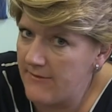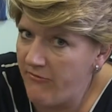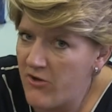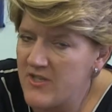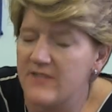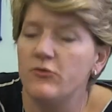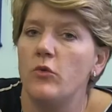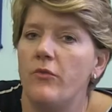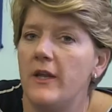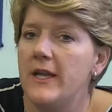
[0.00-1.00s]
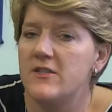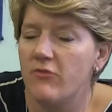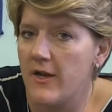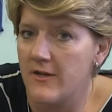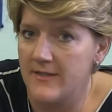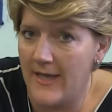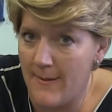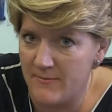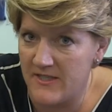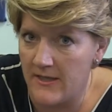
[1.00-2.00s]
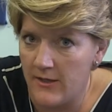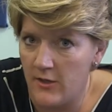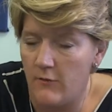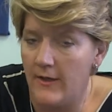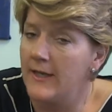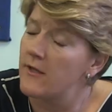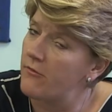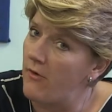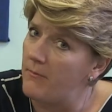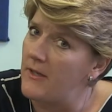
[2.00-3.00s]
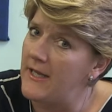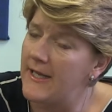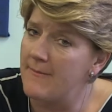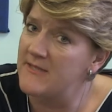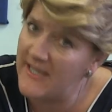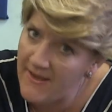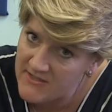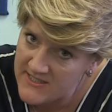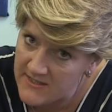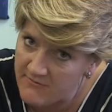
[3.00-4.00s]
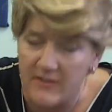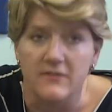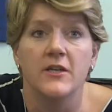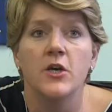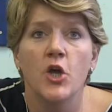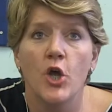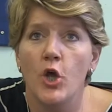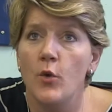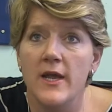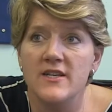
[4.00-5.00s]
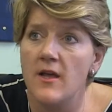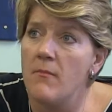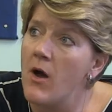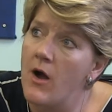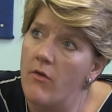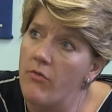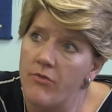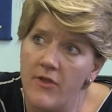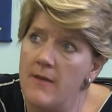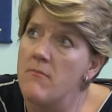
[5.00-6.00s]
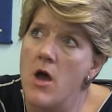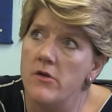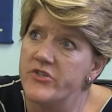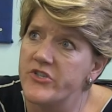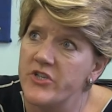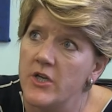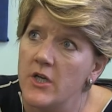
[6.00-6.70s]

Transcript: First of all, the Leeds Rhinos captain and New England Rugby League captain Kevin Sinfield, who is among the most